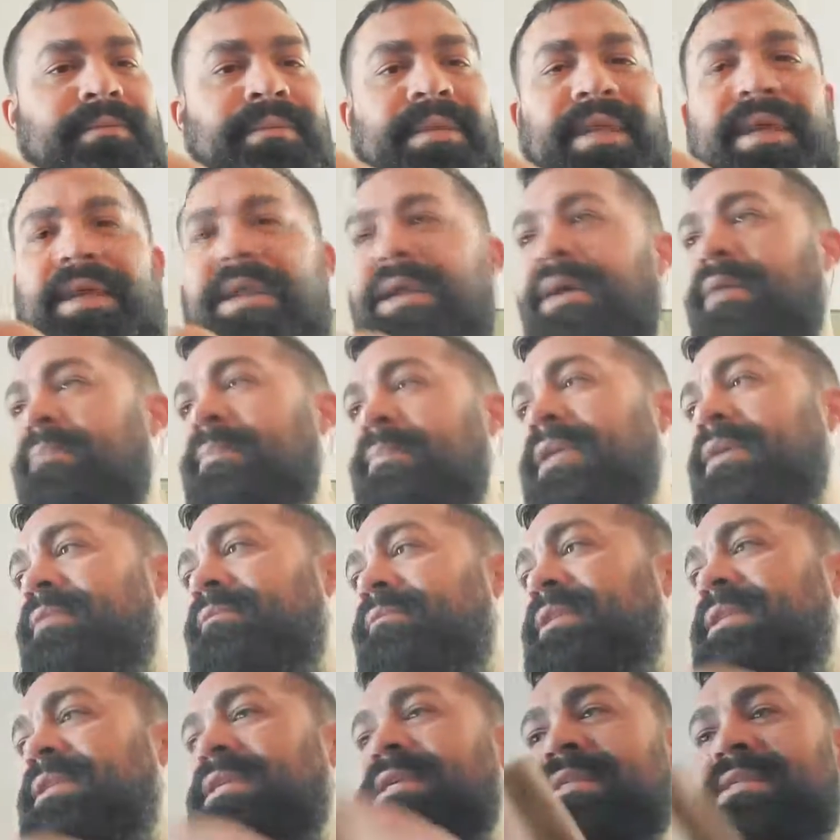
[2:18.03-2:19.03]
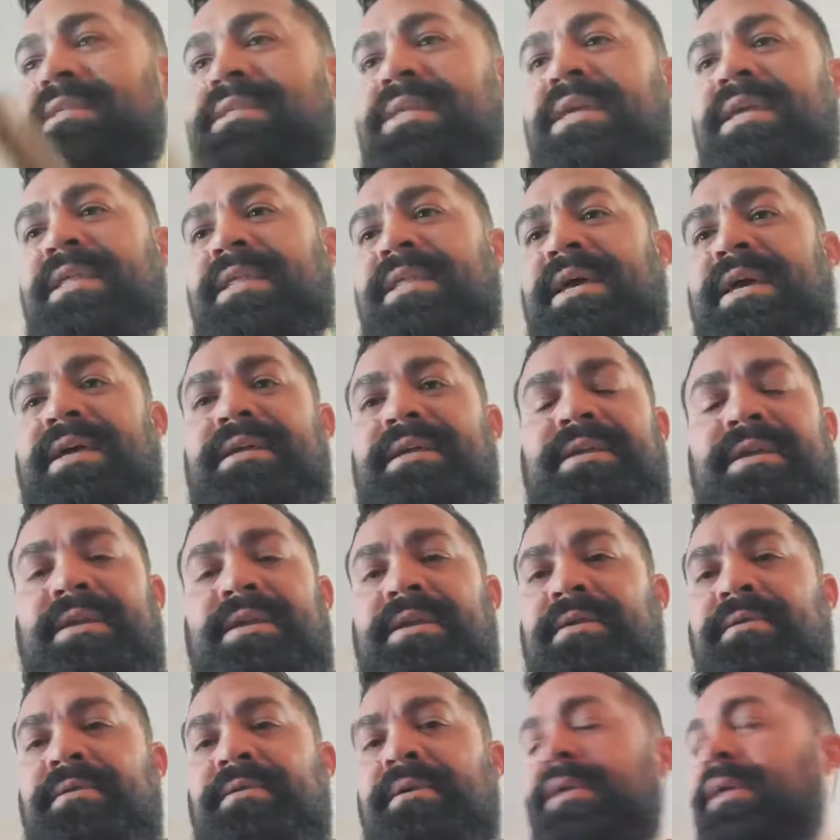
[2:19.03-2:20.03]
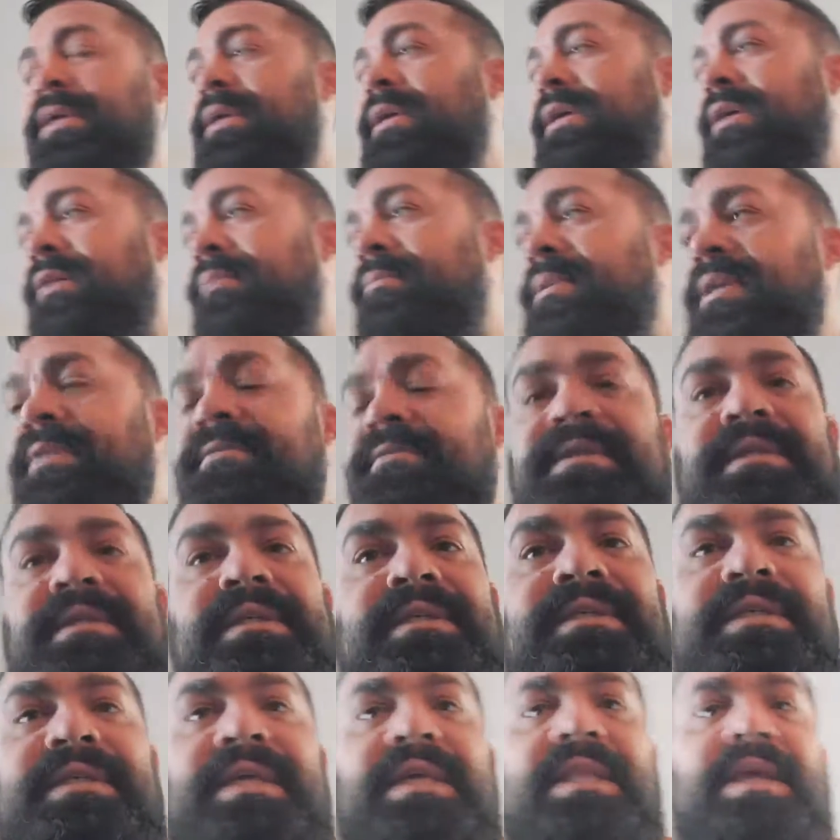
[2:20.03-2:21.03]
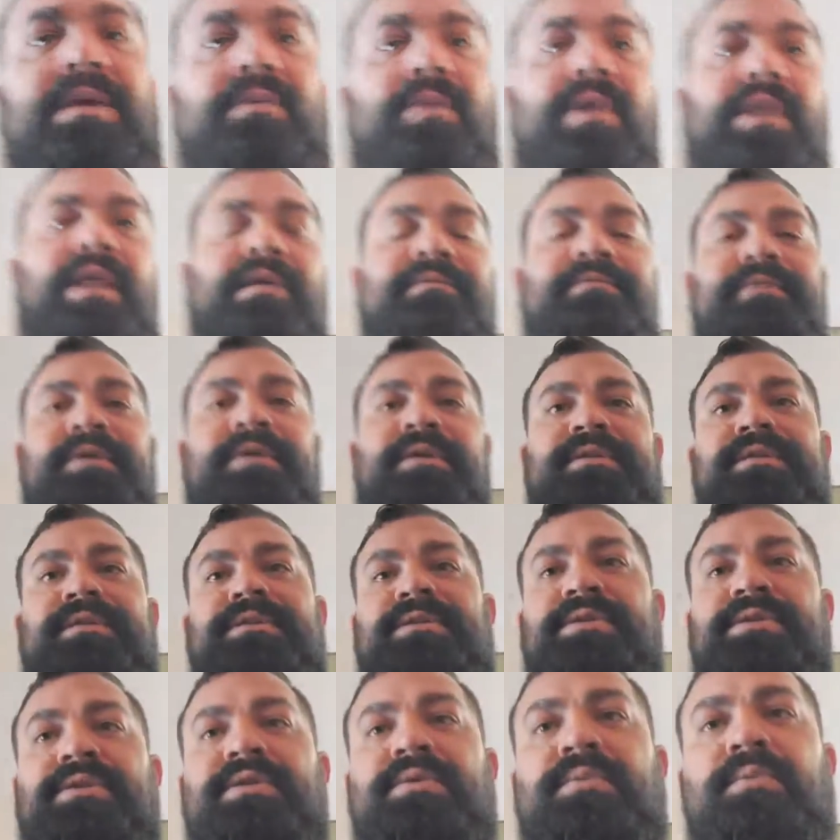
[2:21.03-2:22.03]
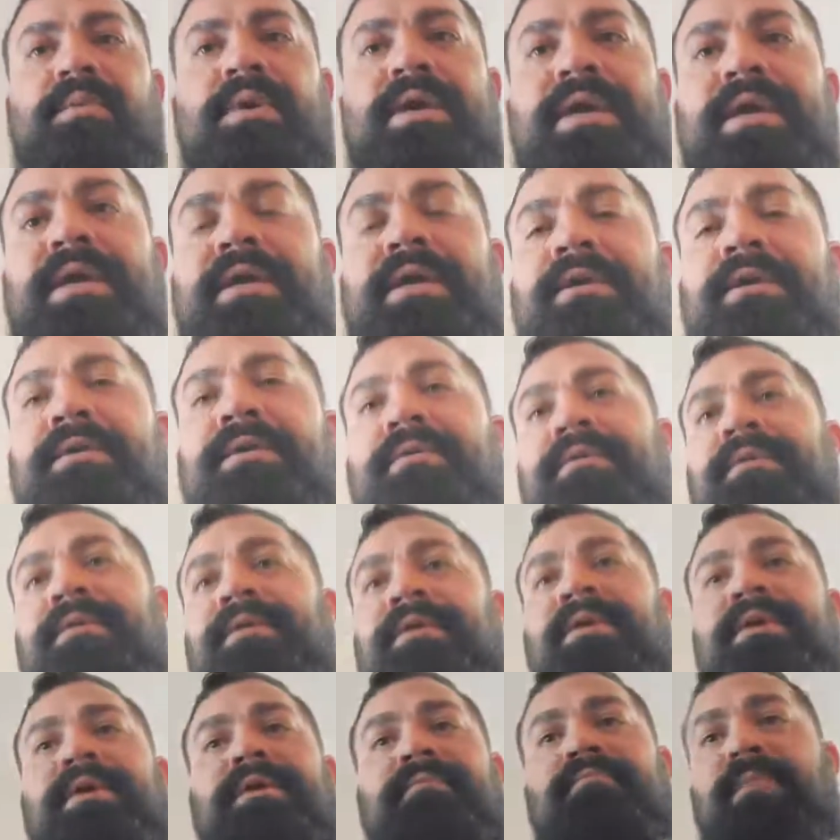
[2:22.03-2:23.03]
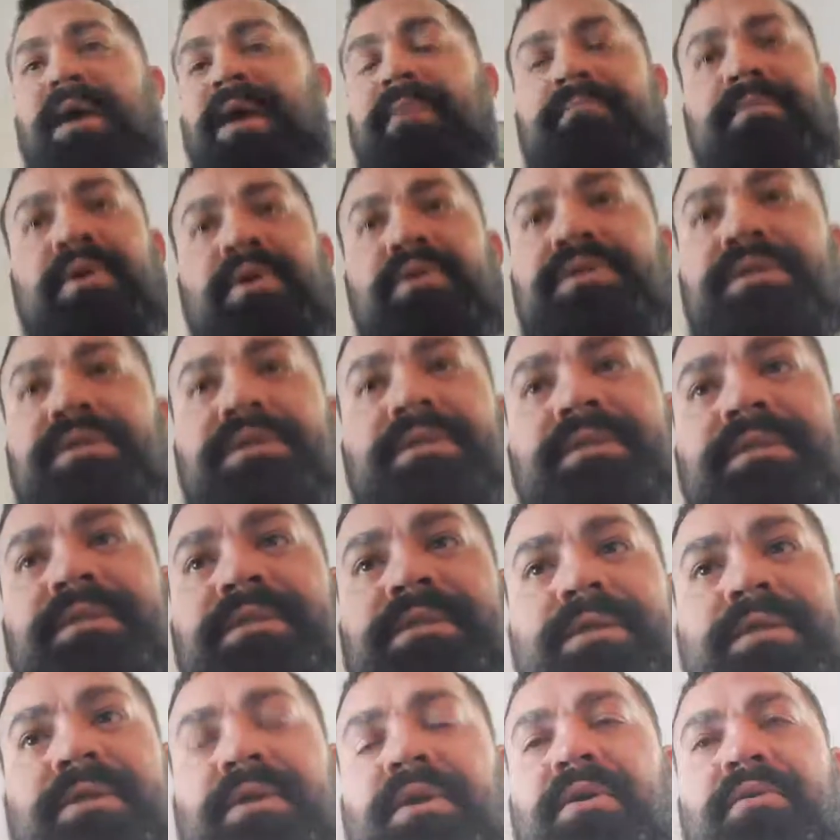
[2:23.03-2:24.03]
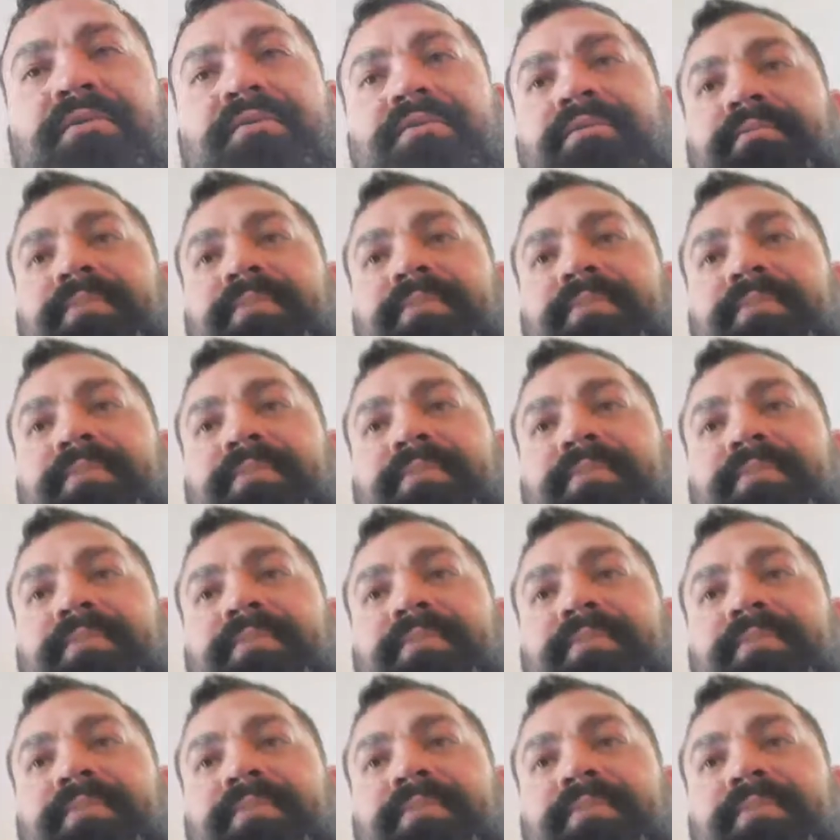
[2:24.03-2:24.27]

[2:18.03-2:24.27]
And how many of us can say that, How many of us can say that, well, I felt a certain way, my emotions took over